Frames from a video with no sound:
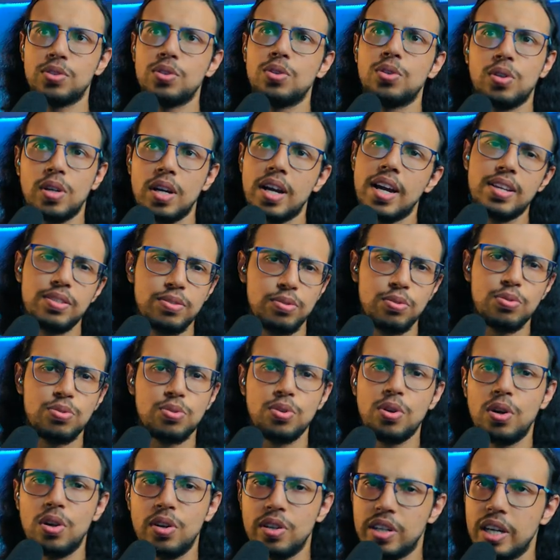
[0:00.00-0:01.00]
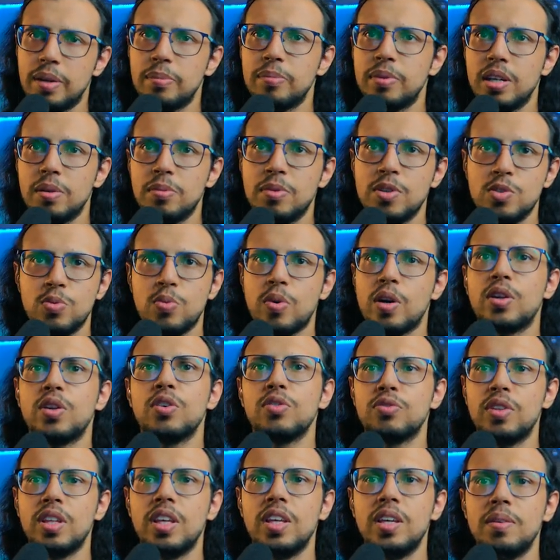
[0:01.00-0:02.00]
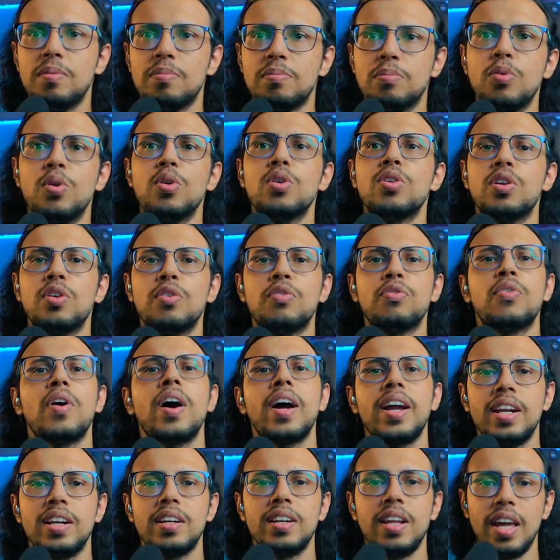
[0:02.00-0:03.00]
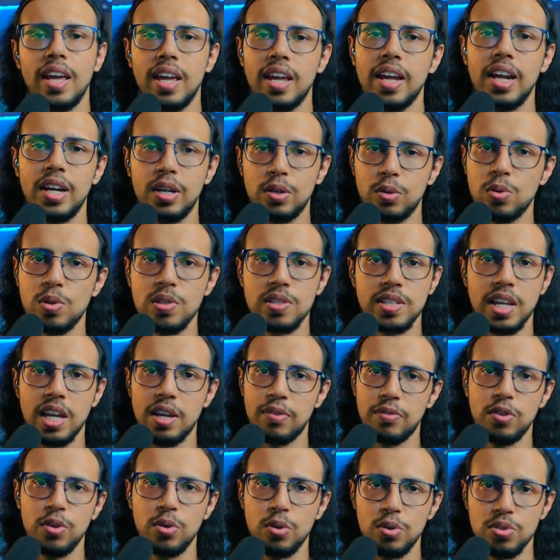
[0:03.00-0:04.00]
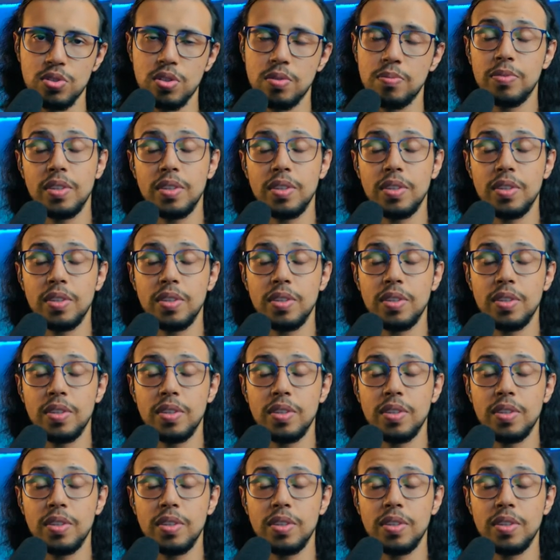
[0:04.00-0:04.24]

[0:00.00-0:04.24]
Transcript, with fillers: So as you saw, DubDub is one of the more refined AI tools I've used.